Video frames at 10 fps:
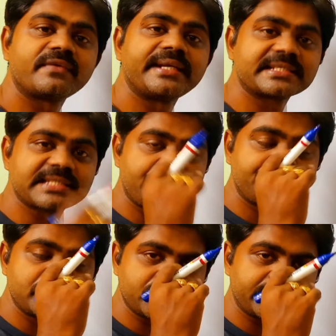an
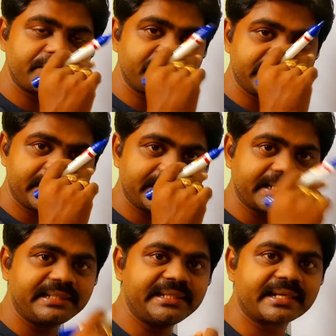example so that we'll get a
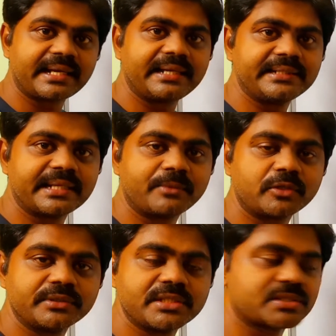clear idea
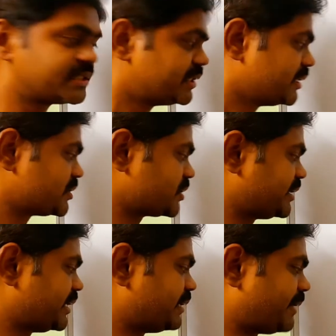about this. So
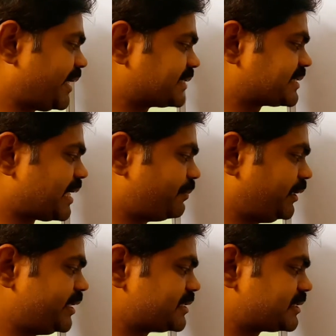my example
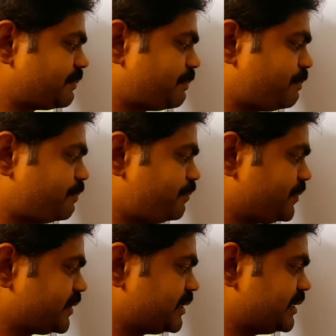is,
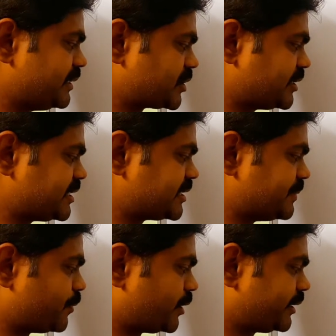so this is
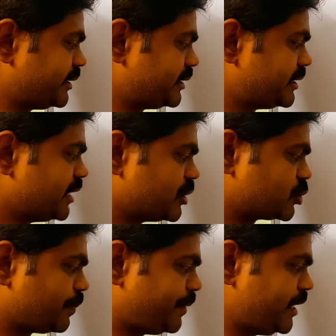important.
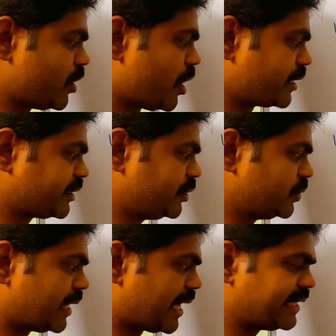So P or
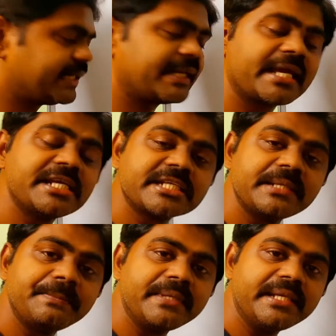Q and
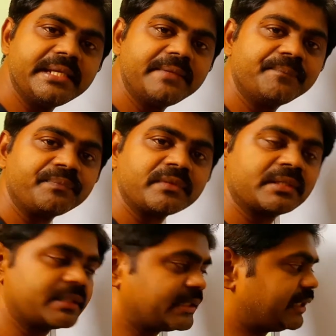negation P
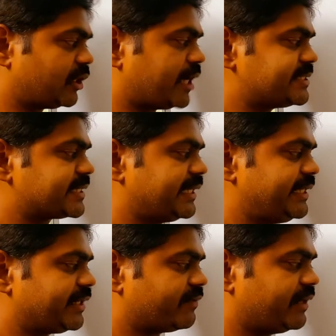
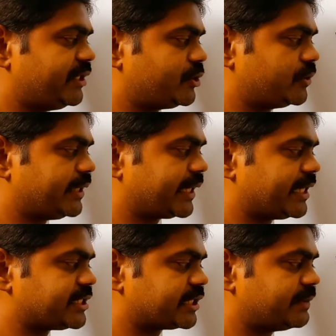logically equivalent to
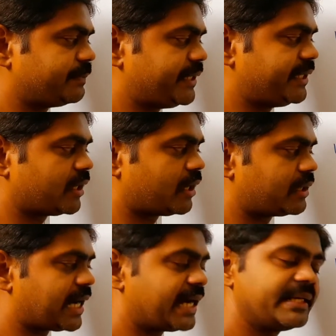negation P
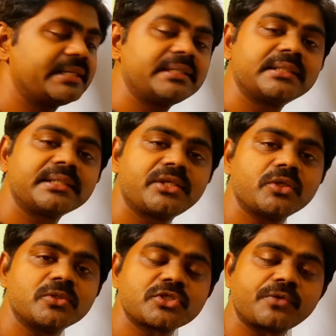and
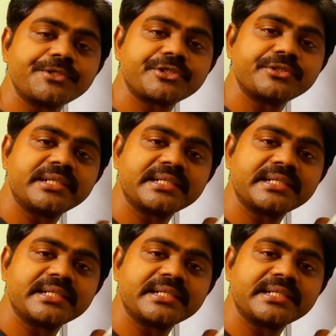Q. So we should